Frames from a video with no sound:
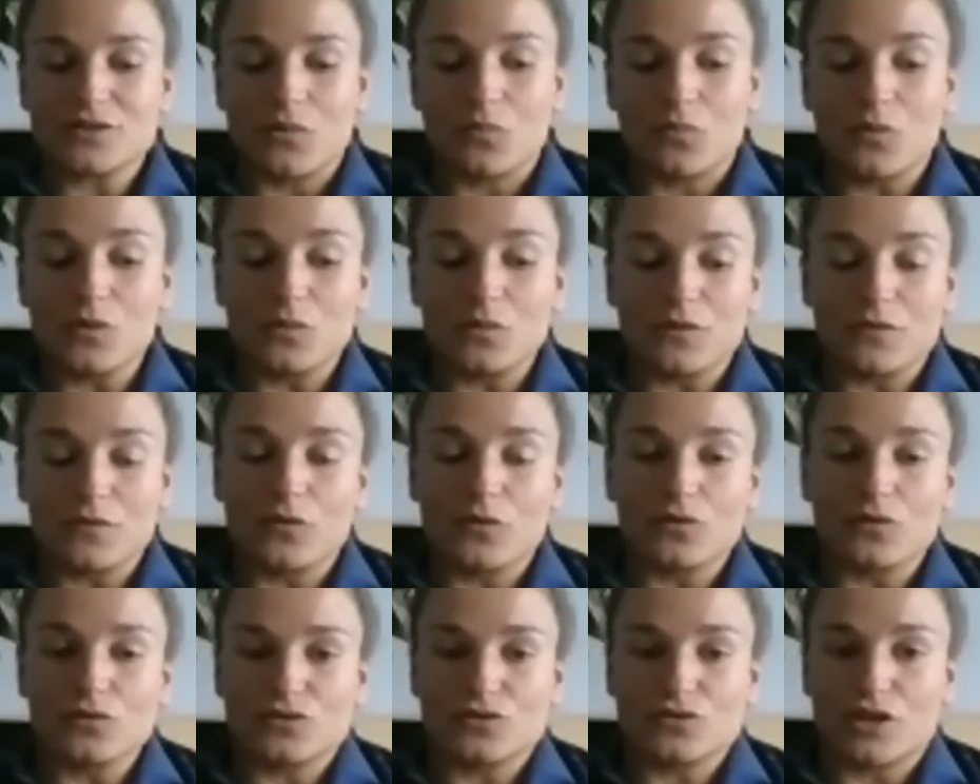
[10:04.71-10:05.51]
And we were
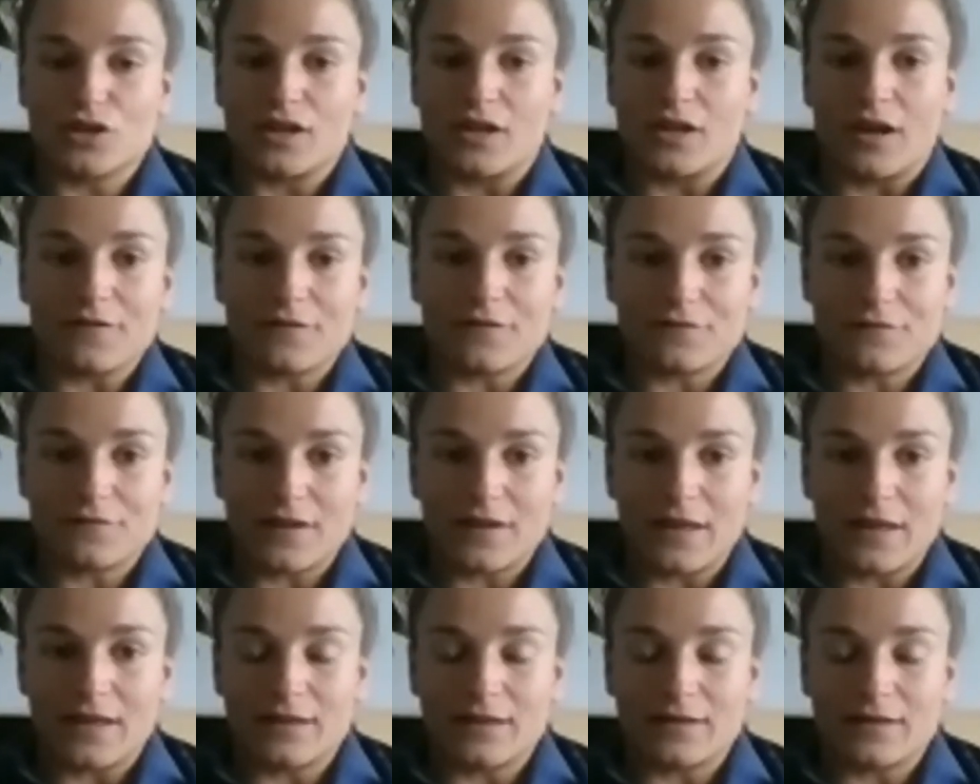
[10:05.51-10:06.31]
fortunate enough
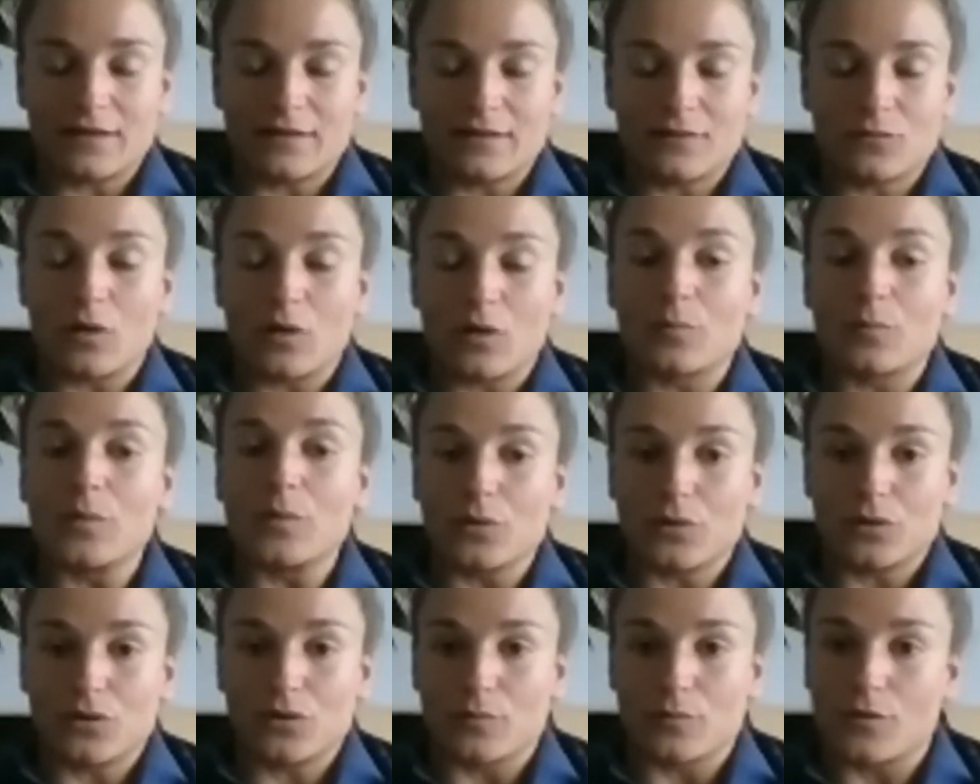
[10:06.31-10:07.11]
in, well,
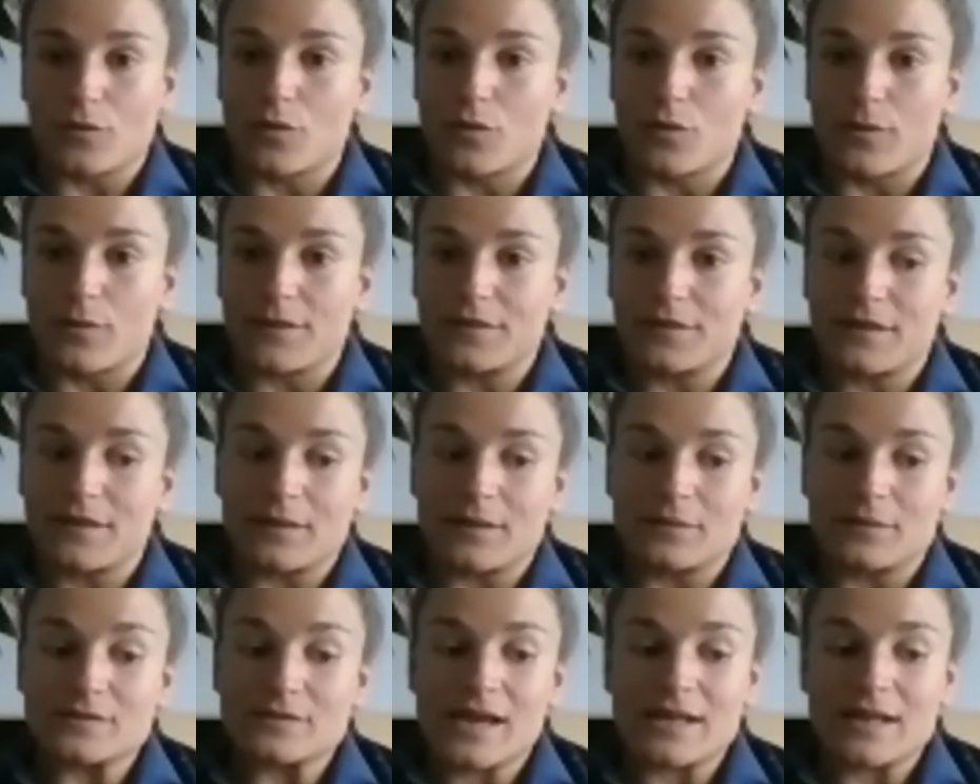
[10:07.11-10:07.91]
both of them, Commonwealth
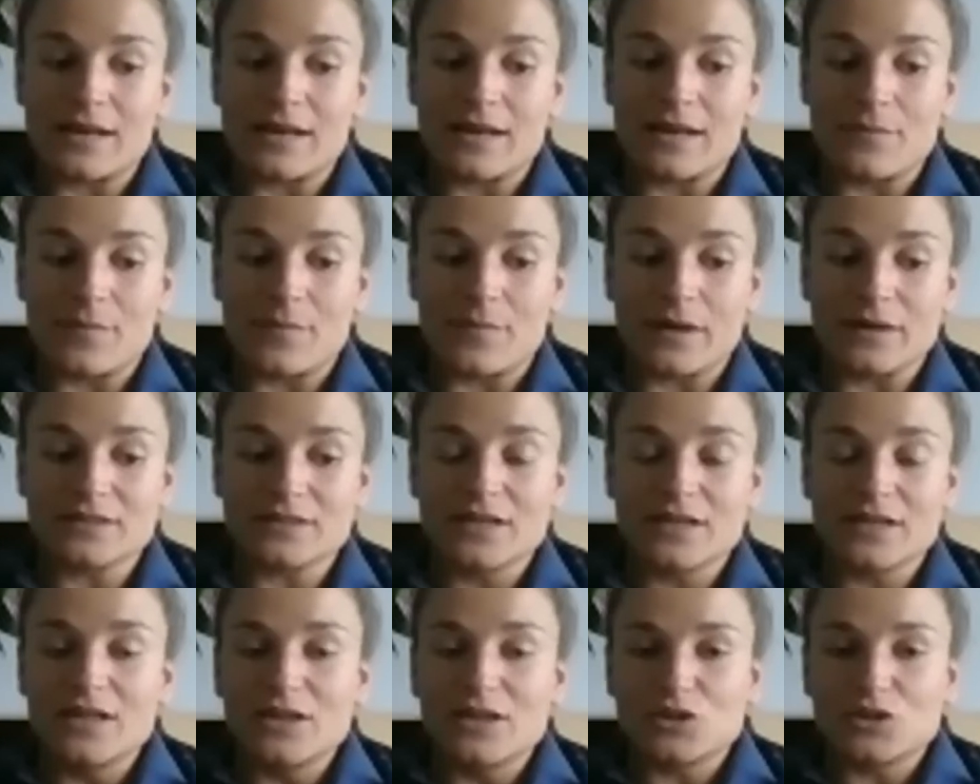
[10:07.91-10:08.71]
Games and Olympics,
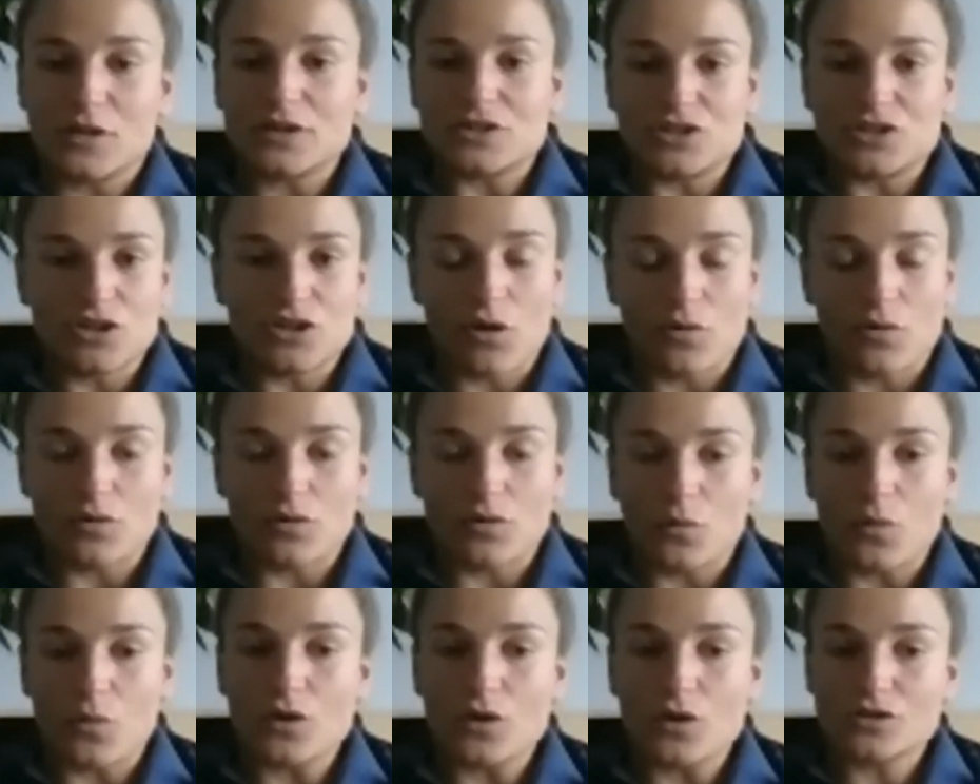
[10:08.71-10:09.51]
to actually go
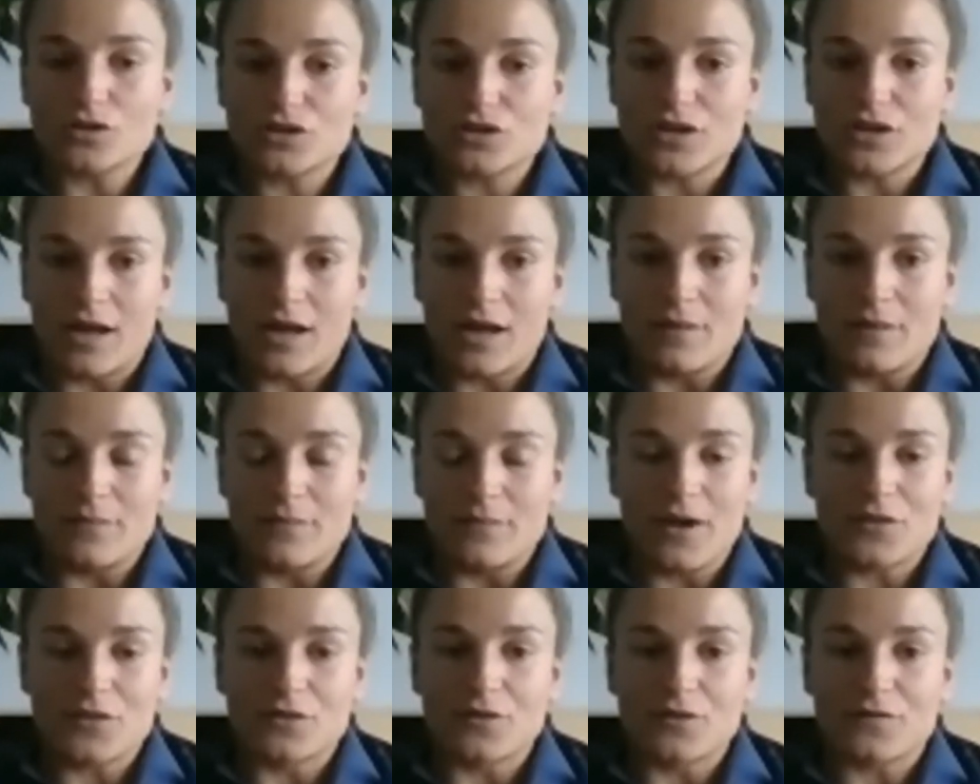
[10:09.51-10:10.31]
and watch
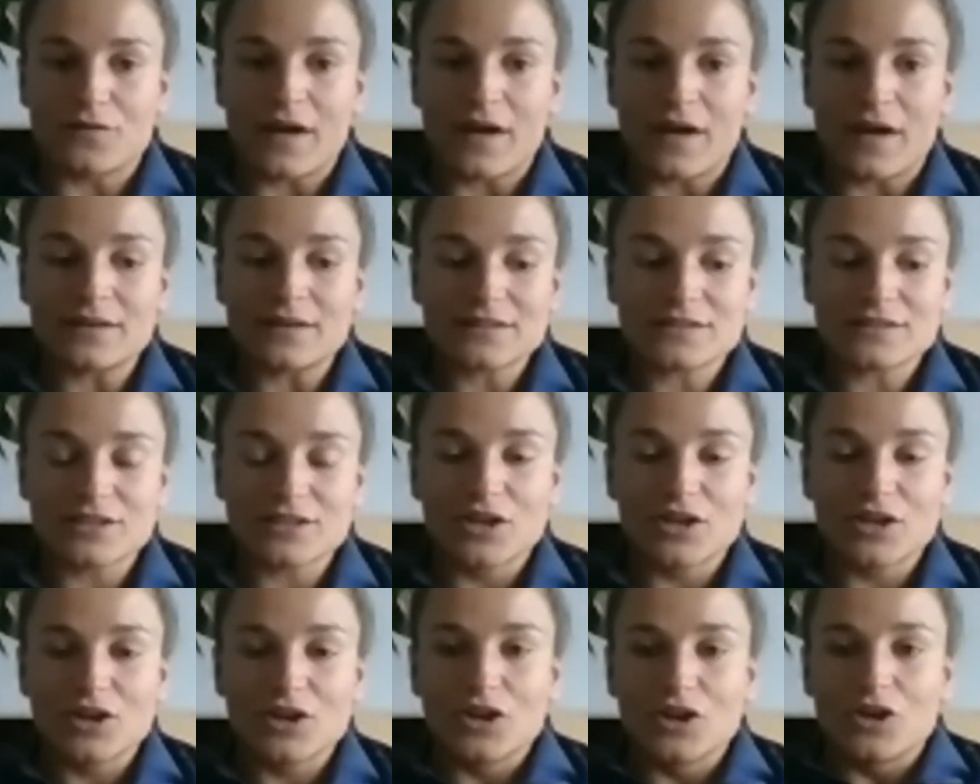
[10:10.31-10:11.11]
other events,
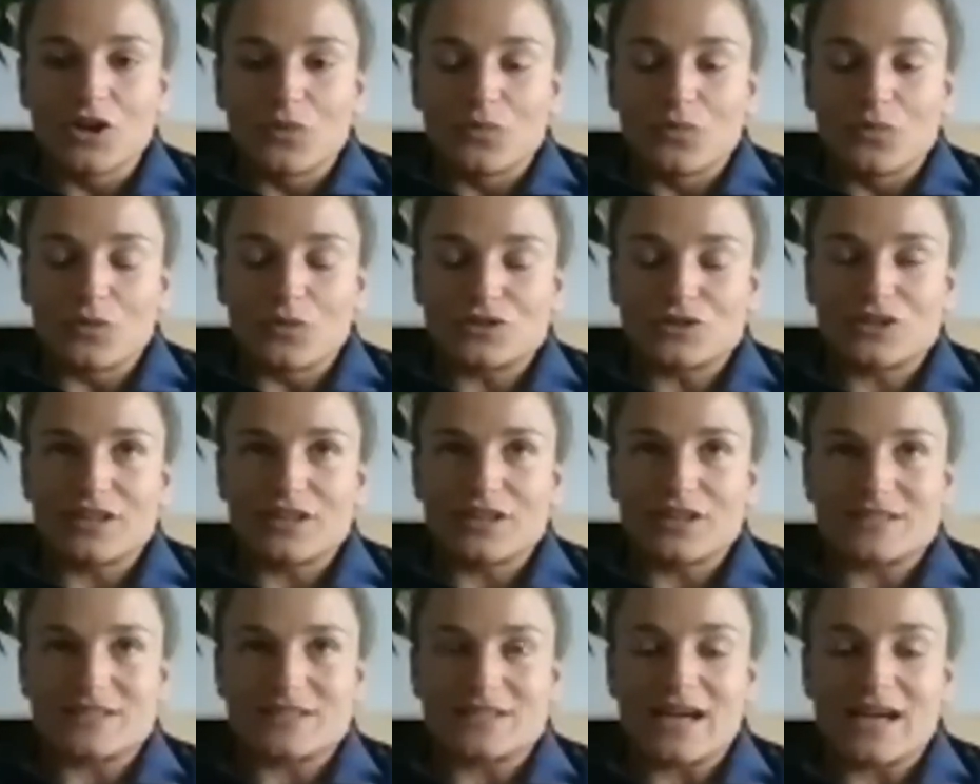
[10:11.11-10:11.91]
which
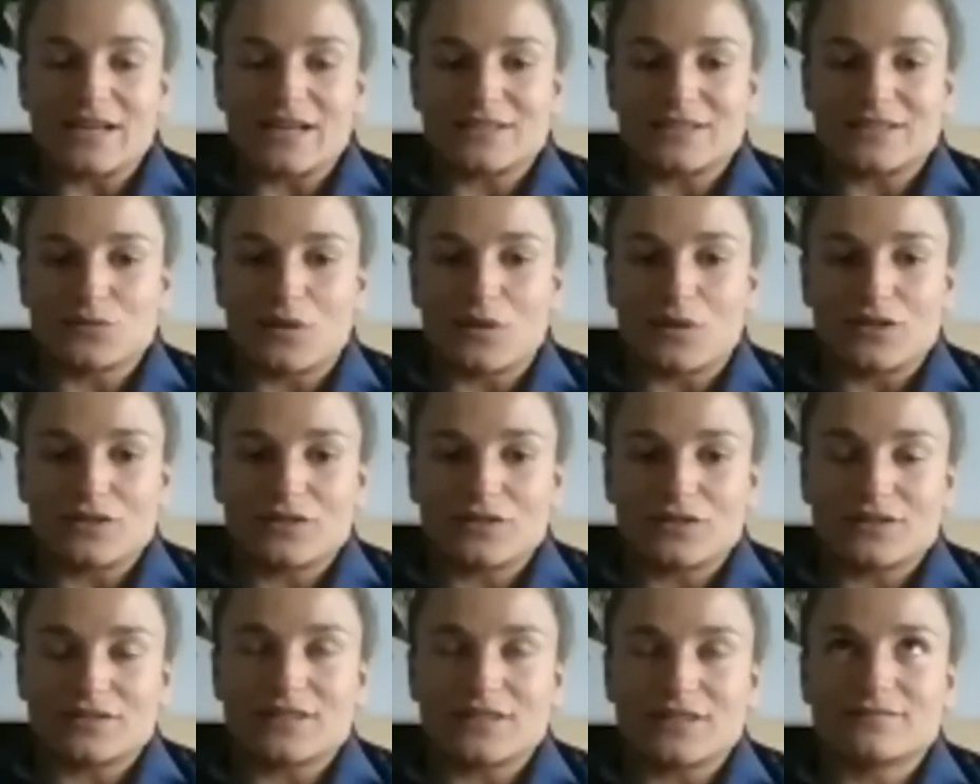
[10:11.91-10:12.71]
is nice as well,
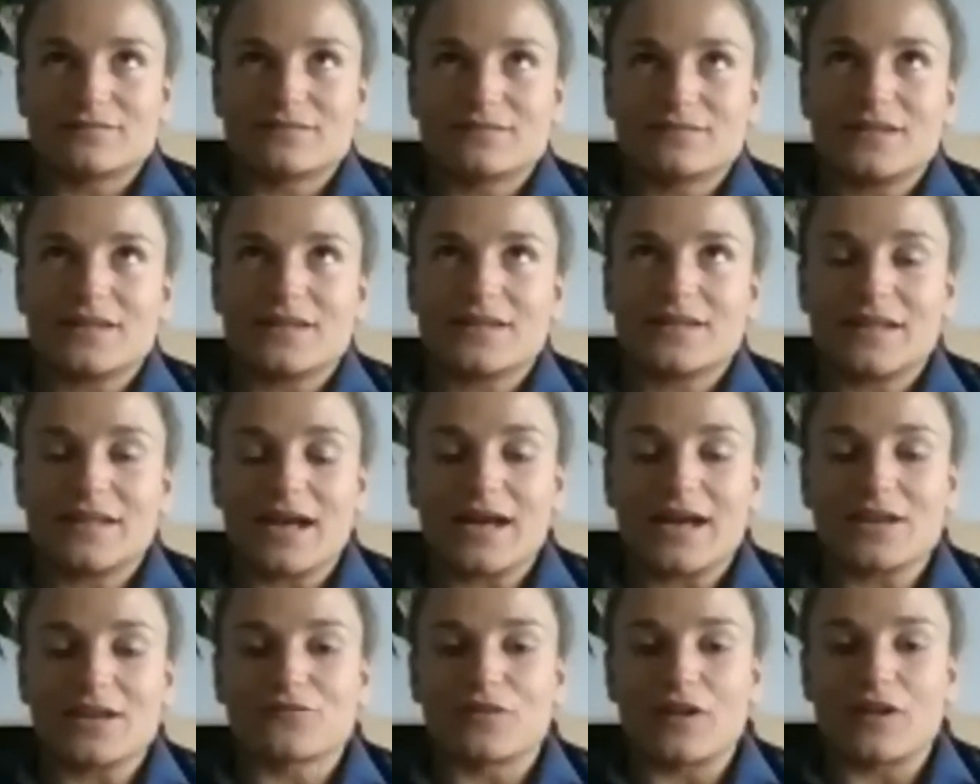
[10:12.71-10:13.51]
because it
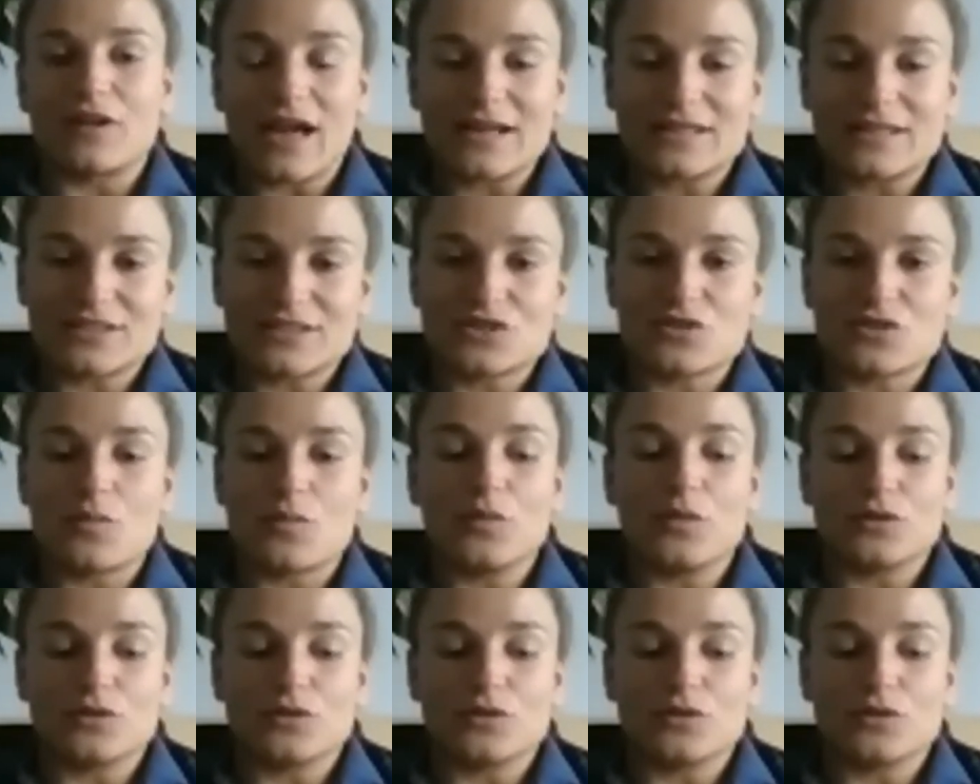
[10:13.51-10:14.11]
kind of relaxes you.